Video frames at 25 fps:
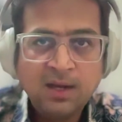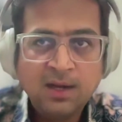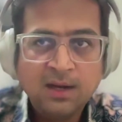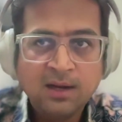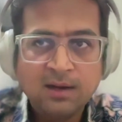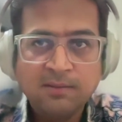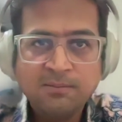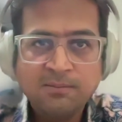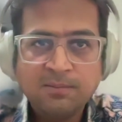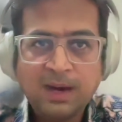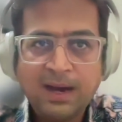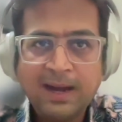
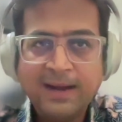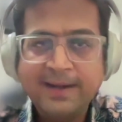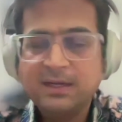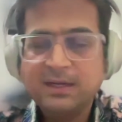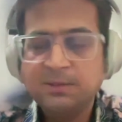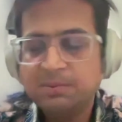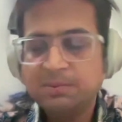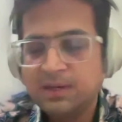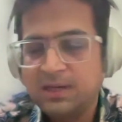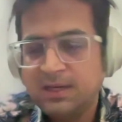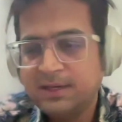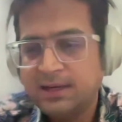
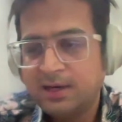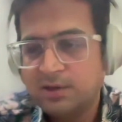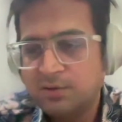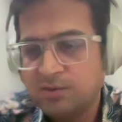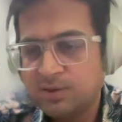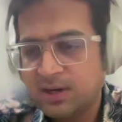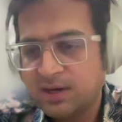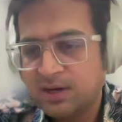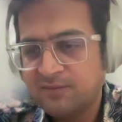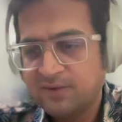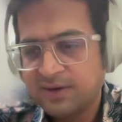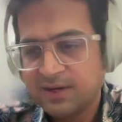I typically
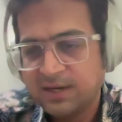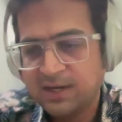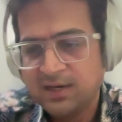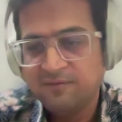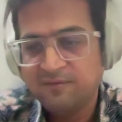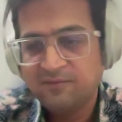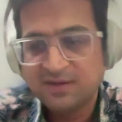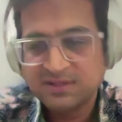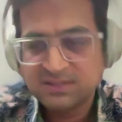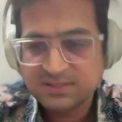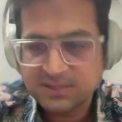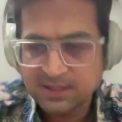tend to get
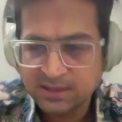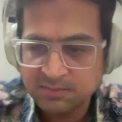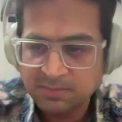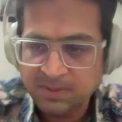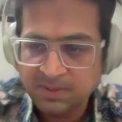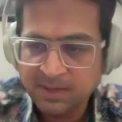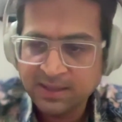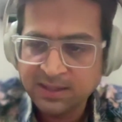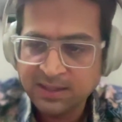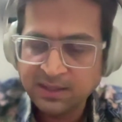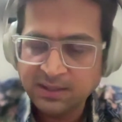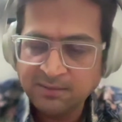very invested
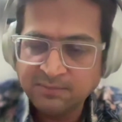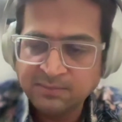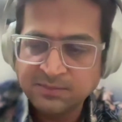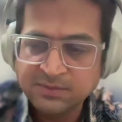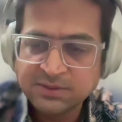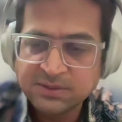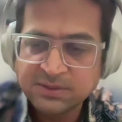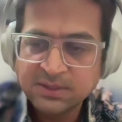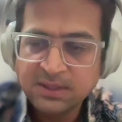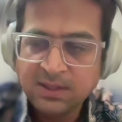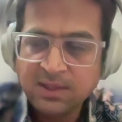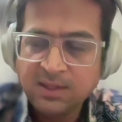in my
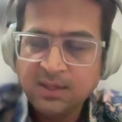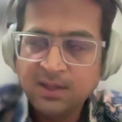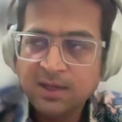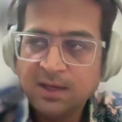teams